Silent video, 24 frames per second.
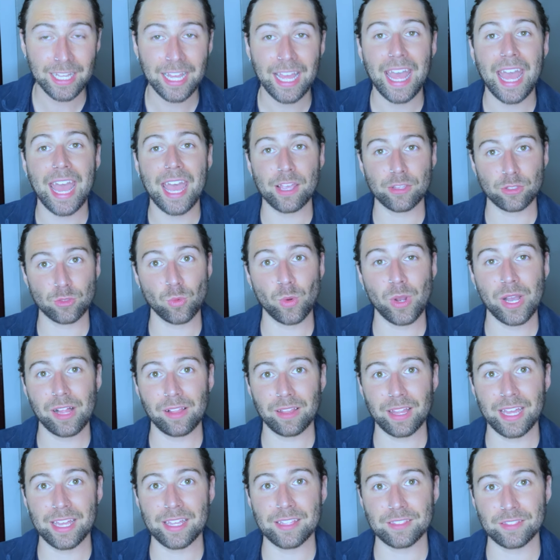as well
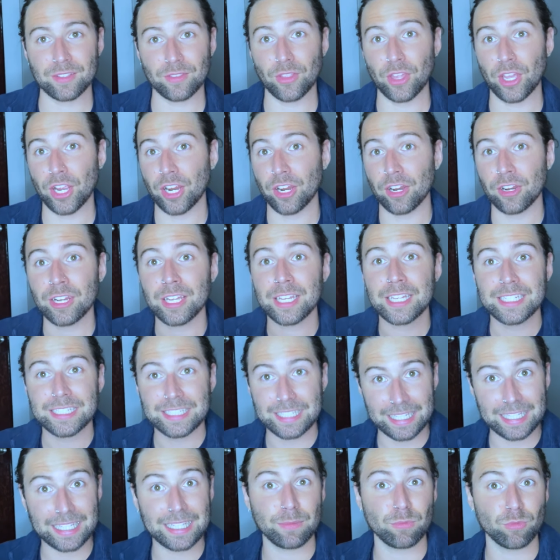as their
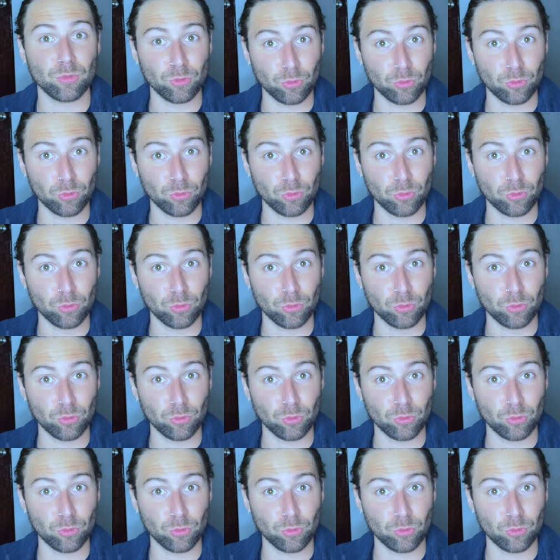team